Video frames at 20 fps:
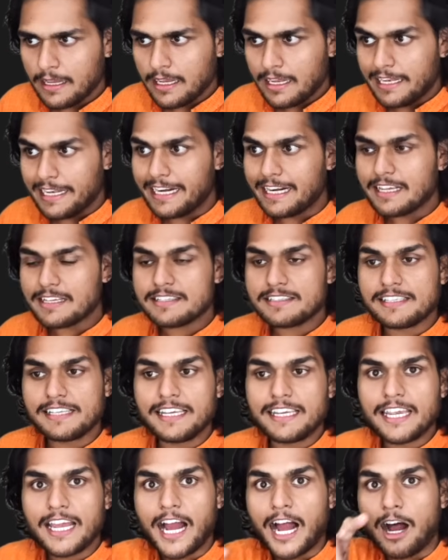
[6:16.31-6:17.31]
Let us
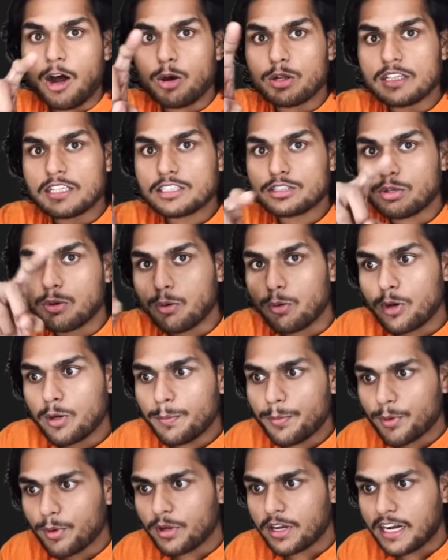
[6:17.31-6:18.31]
see how this whole
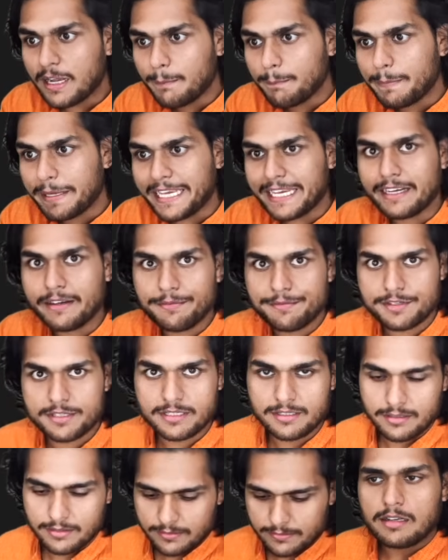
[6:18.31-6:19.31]
program
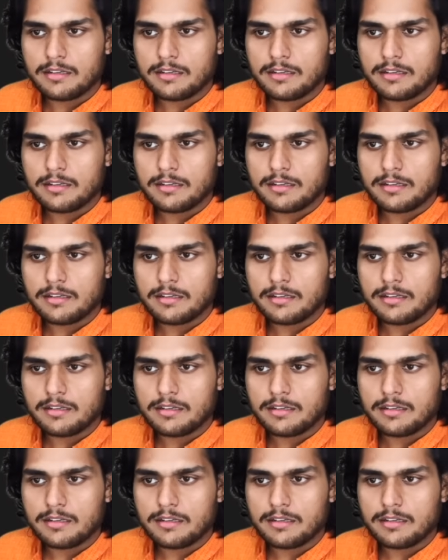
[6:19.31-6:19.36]
behaves.